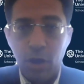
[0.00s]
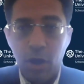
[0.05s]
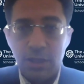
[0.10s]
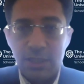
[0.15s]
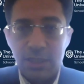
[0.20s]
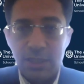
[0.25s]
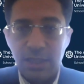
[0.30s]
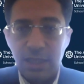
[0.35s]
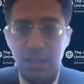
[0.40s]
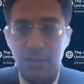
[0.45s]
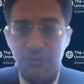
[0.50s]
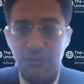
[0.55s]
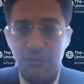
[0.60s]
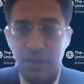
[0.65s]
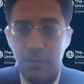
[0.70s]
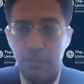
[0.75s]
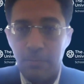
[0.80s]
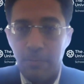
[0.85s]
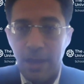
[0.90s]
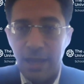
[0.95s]
constant
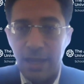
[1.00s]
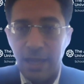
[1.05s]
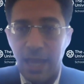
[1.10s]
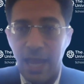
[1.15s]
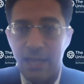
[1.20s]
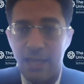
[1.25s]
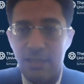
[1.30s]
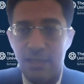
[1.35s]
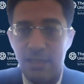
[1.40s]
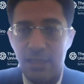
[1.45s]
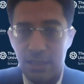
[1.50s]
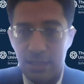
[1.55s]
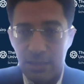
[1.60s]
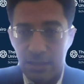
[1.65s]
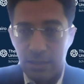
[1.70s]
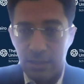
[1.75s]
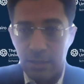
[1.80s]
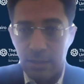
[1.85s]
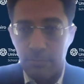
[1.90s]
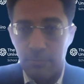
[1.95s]
feedback and
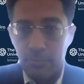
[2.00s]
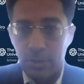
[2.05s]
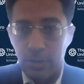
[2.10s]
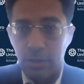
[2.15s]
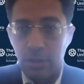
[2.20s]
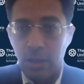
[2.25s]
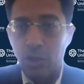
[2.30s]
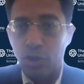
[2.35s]
system